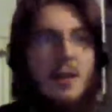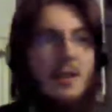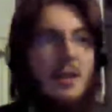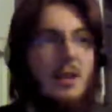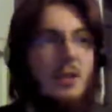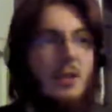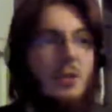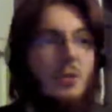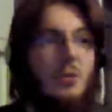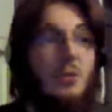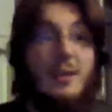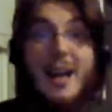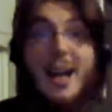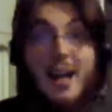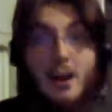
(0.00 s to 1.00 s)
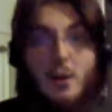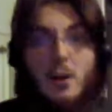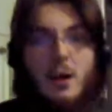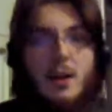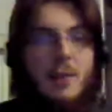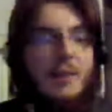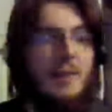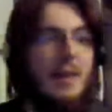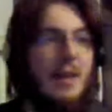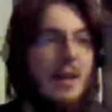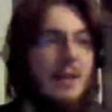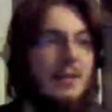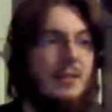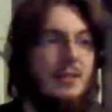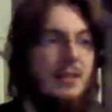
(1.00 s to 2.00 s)
They knew now
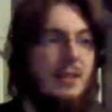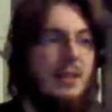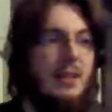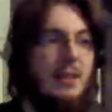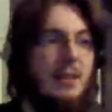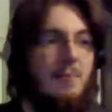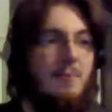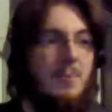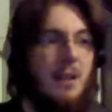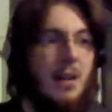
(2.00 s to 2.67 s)
that the